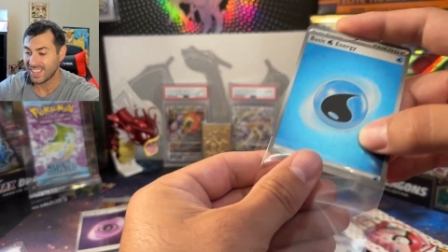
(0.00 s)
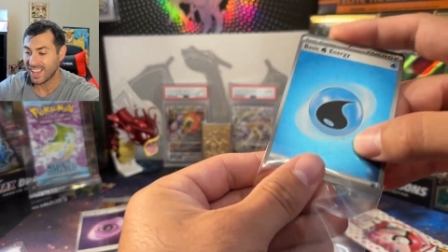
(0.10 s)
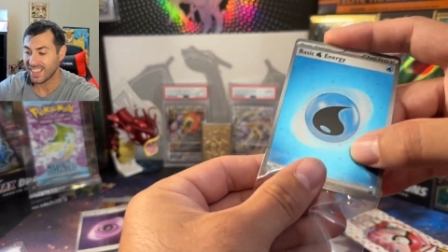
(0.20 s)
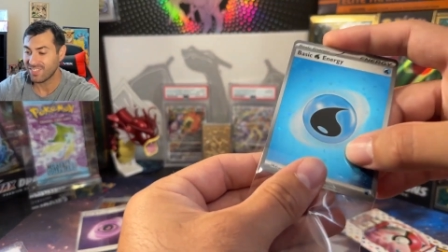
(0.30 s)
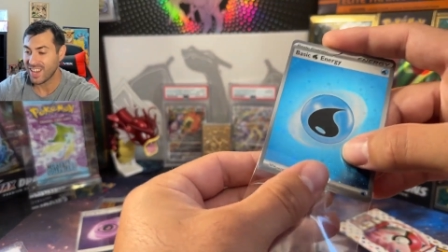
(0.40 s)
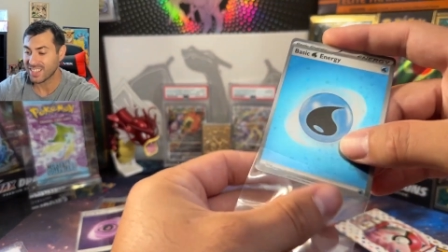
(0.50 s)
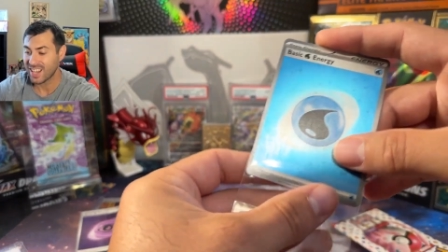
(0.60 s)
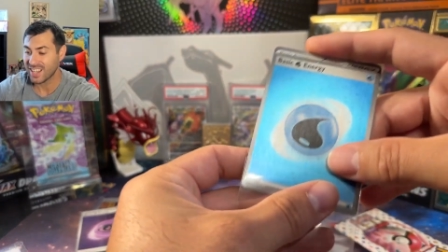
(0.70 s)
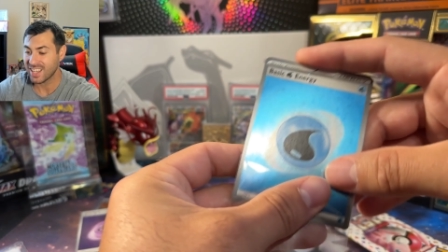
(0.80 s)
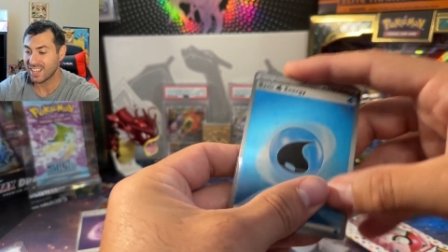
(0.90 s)
and the fact
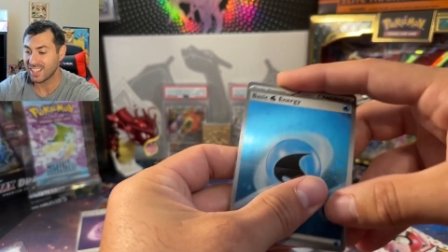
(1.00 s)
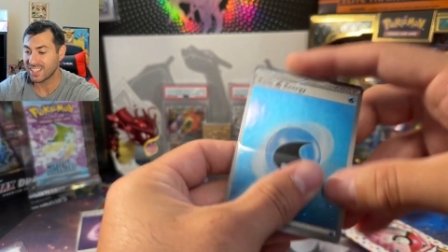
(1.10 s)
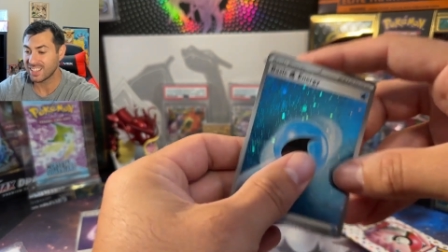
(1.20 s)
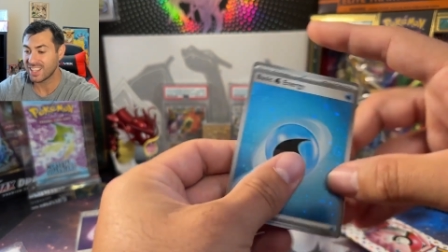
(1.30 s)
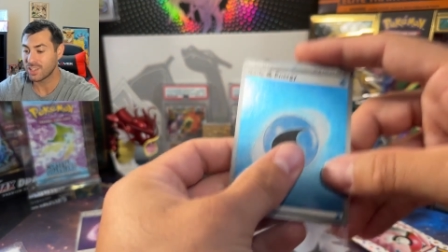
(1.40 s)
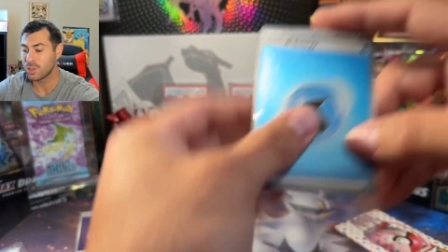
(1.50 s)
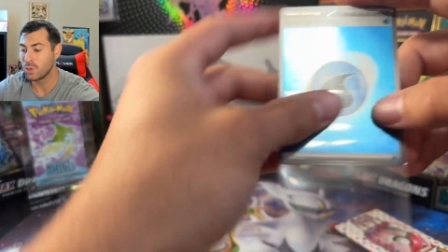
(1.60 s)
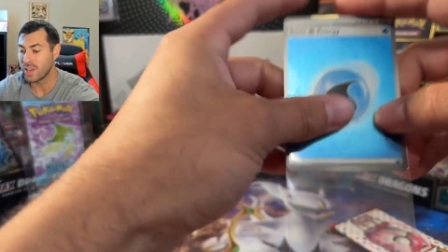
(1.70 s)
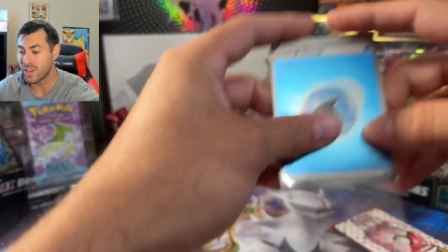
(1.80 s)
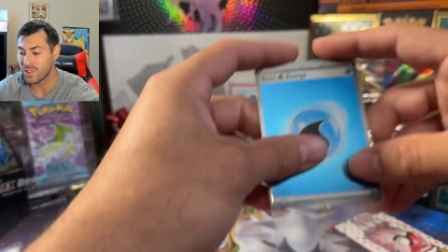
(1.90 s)
that I get a that a
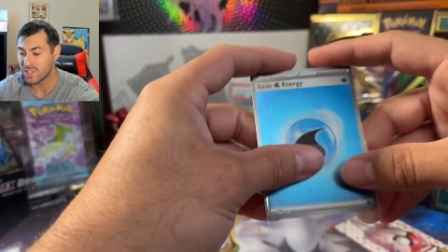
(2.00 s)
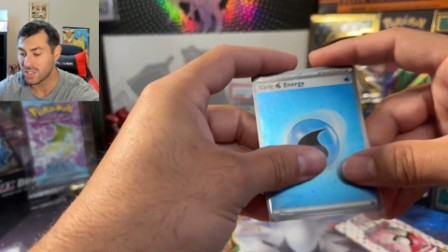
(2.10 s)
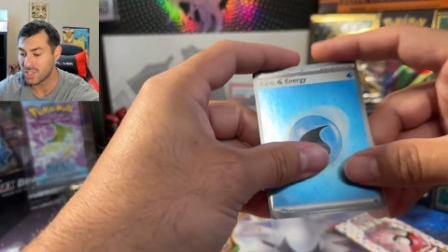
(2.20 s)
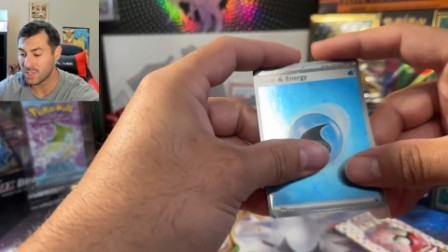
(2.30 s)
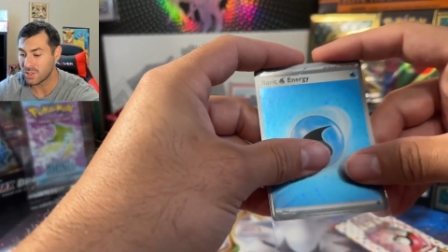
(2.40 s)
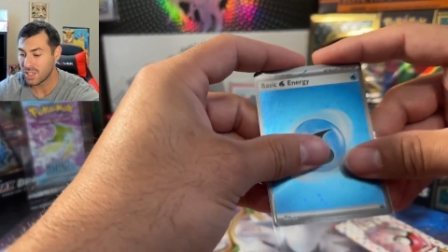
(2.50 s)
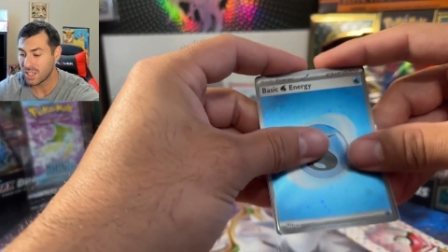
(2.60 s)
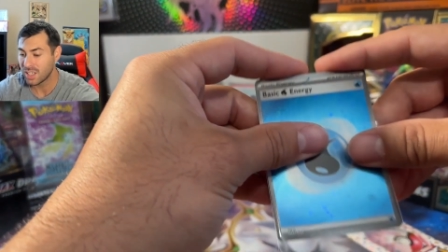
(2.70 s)
cool energy too.